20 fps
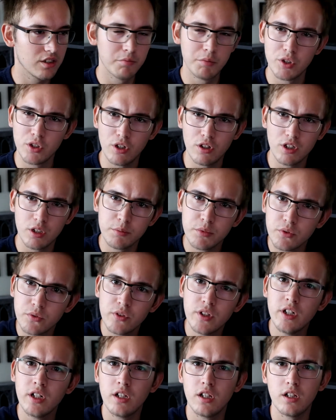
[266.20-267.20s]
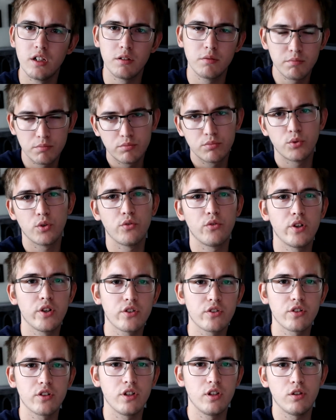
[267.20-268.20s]
because I'm a real
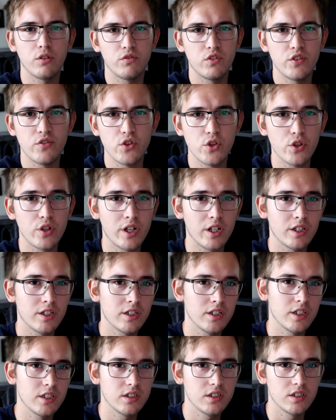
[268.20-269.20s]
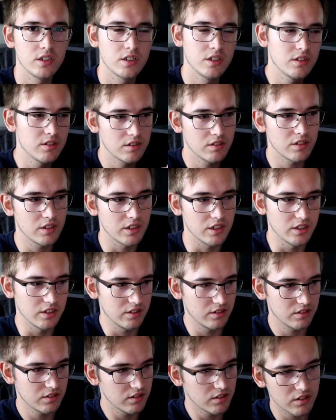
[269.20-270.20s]
professional reviewer and
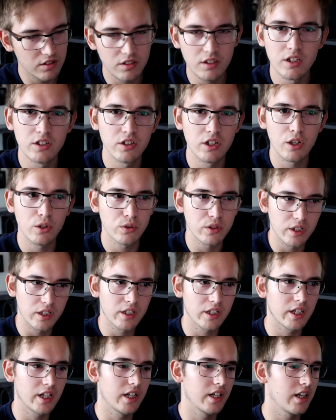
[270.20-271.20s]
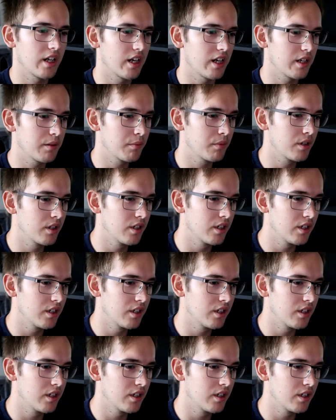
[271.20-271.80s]
that's how dedicated I am.